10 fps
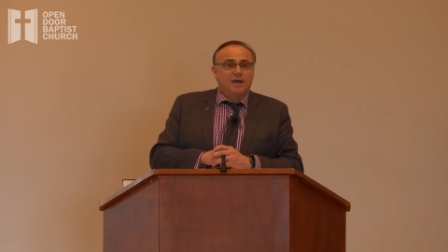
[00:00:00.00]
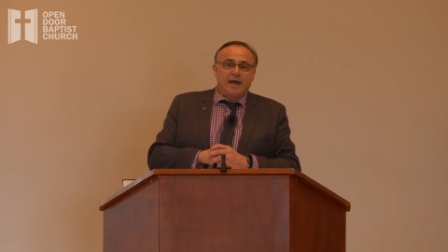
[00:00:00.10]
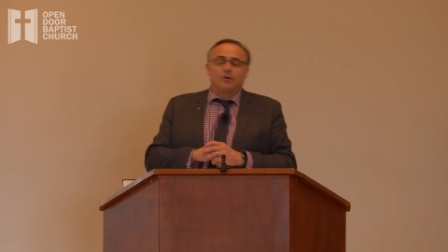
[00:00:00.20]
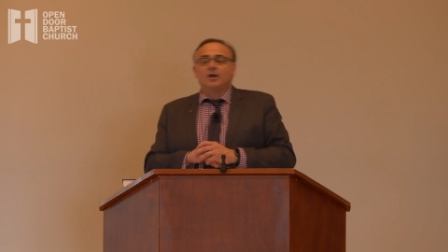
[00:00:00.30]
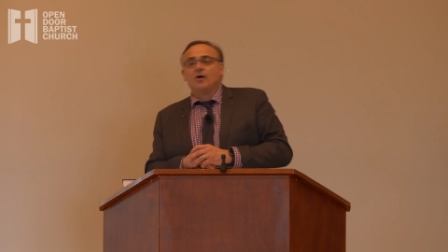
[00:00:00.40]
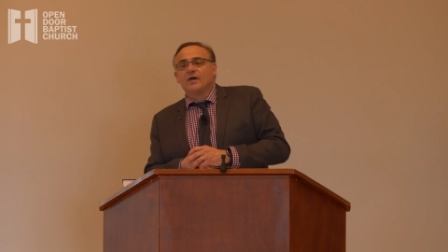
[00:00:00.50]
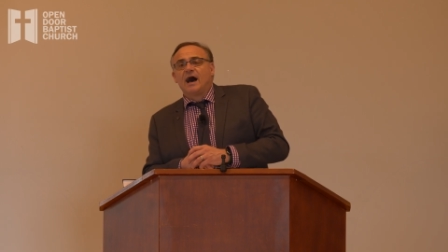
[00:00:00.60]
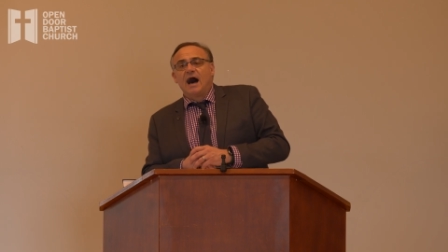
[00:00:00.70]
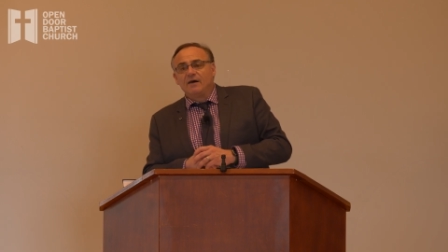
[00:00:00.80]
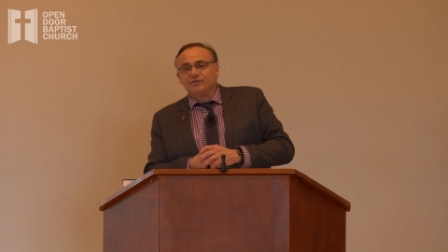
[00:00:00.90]
How do I know the
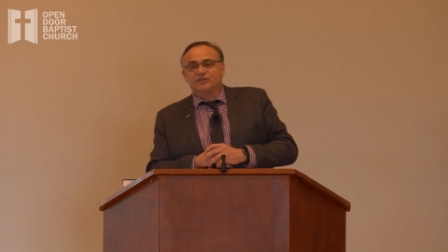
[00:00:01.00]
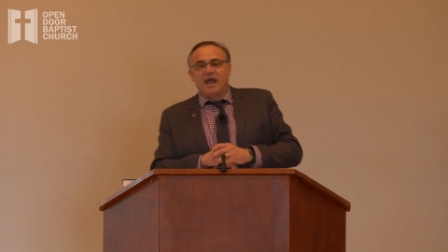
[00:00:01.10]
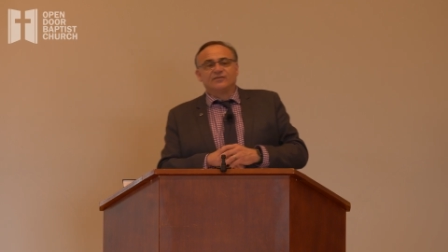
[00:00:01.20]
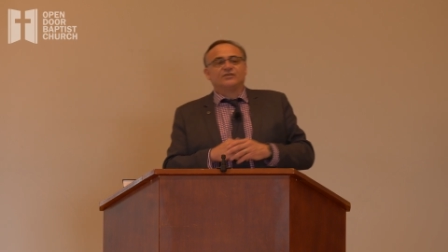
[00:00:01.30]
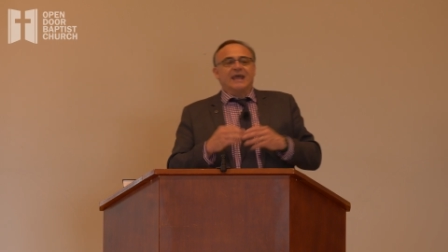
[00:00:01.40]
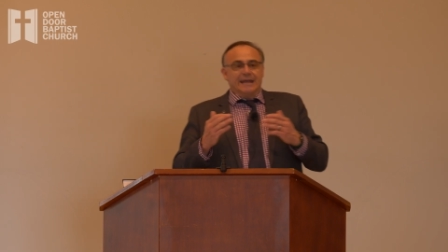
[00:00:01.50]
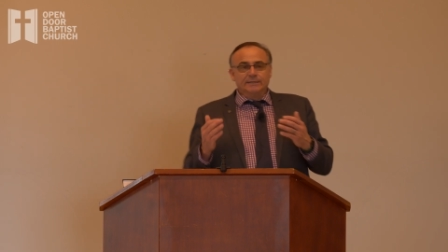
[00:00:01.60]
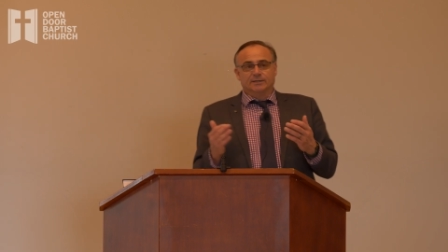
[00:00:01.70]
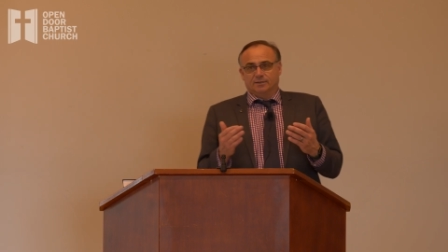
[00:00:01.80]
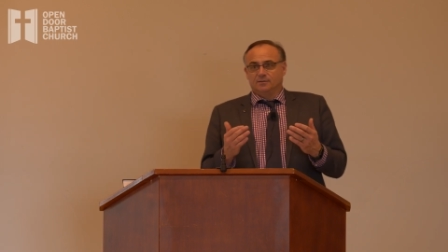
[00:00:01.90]
harvest hasn't
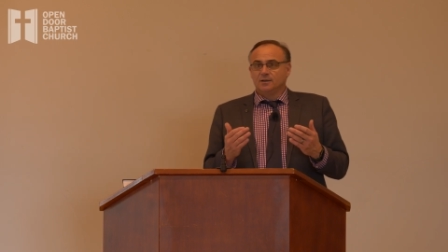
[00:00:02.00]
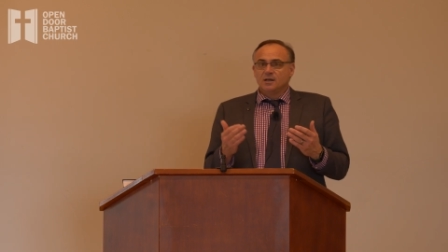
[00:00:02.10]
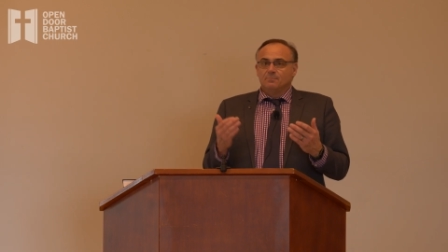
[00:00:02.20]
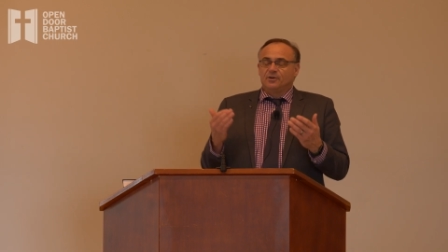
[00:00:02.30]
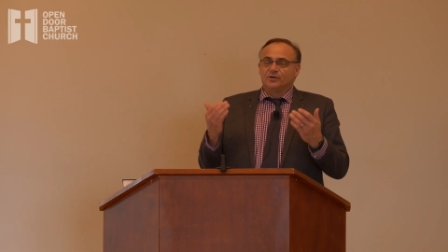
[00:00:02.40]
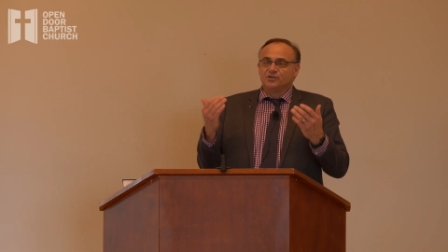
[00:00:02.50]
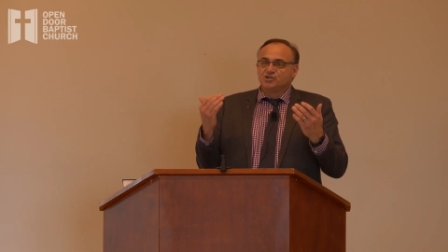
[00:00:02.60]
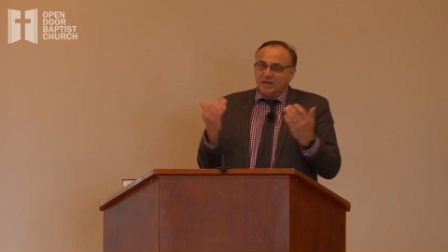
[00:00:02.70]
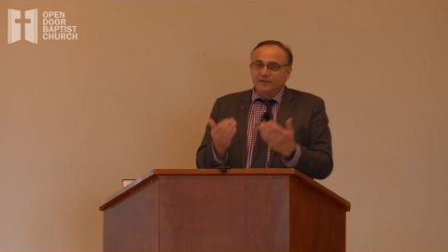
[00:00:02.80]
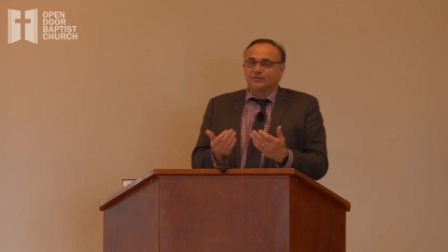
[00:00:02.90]
ended? Because
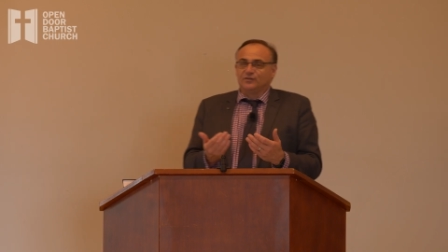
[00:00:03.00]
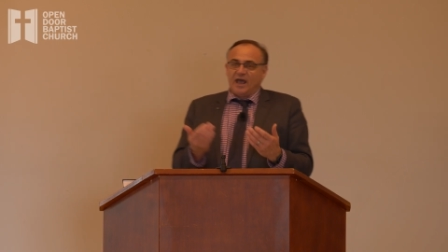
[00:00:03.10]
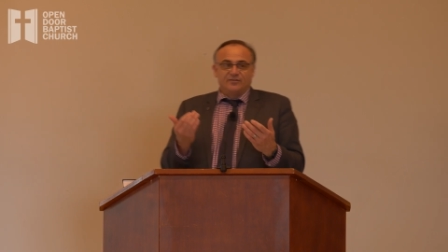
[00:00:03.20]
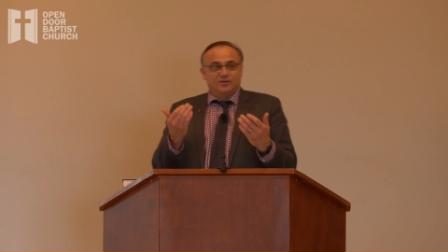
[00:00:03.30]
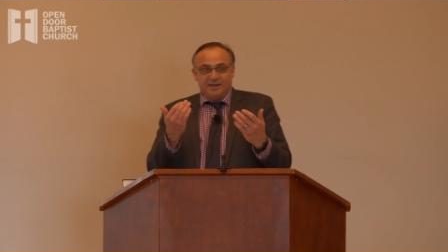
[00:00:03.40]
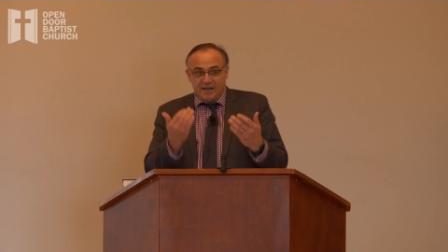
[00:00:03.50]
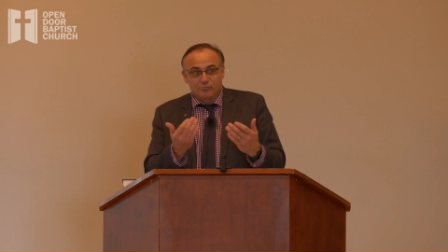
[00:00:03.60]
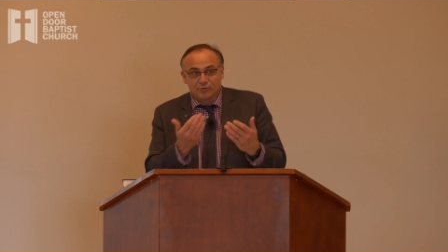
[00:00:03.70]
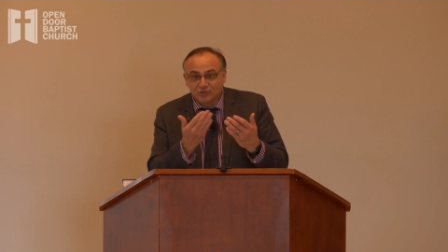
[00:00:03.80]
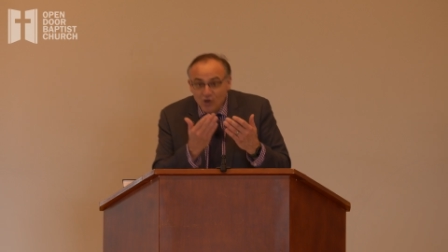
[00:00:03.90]
Jesus hasn't
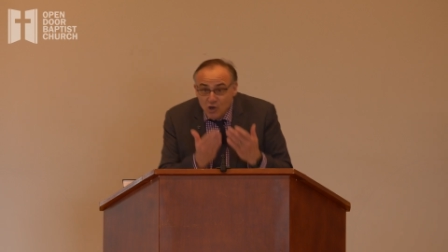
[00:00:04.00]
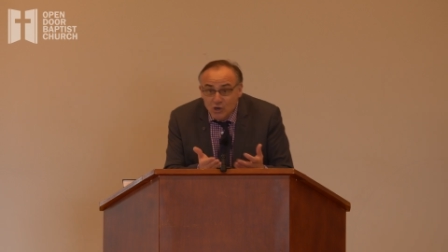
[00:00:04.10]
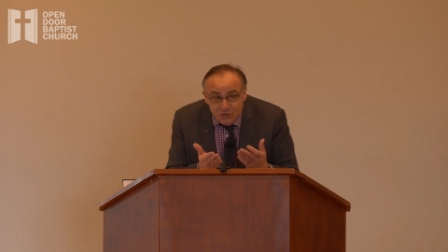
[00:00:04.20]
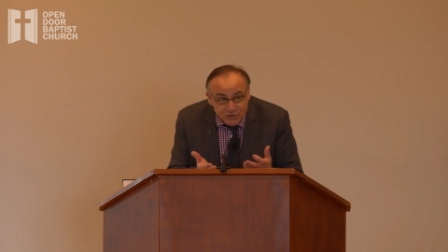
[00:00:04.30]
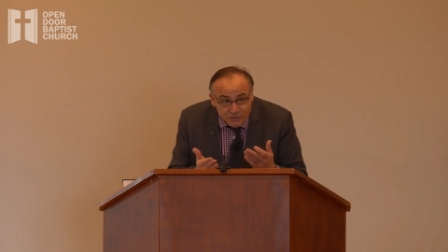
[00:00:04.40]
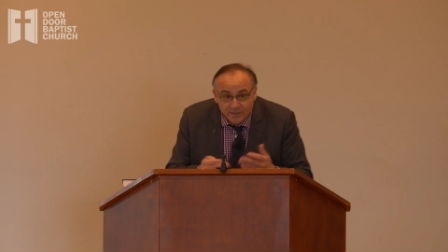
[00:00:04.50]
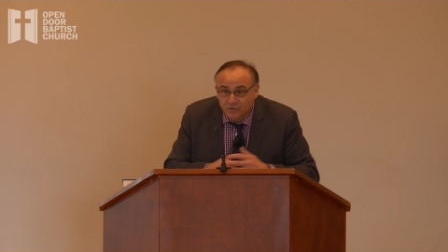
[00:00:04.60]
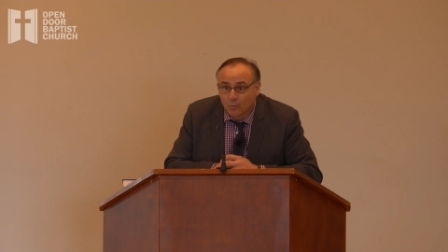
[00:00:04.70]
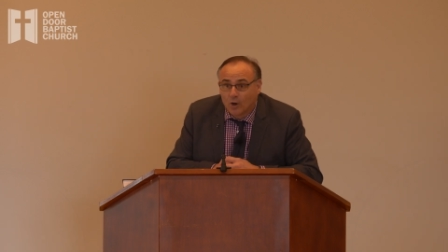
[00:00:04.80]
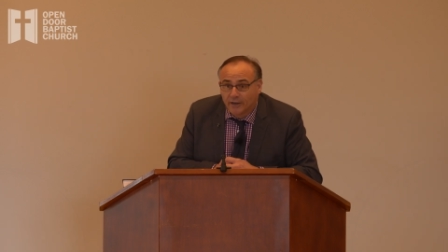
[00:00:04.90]
yet returned.
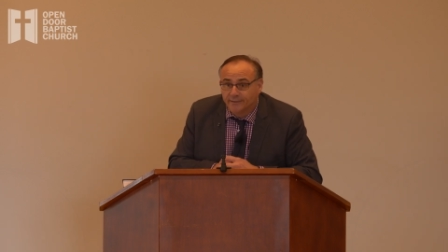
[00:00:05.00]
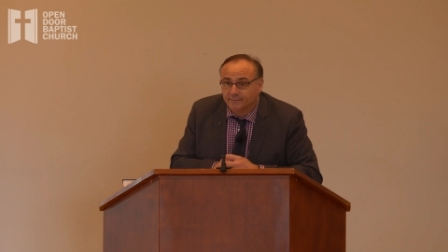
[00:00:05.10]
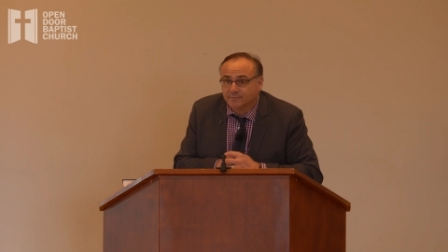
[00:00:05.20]
That's why.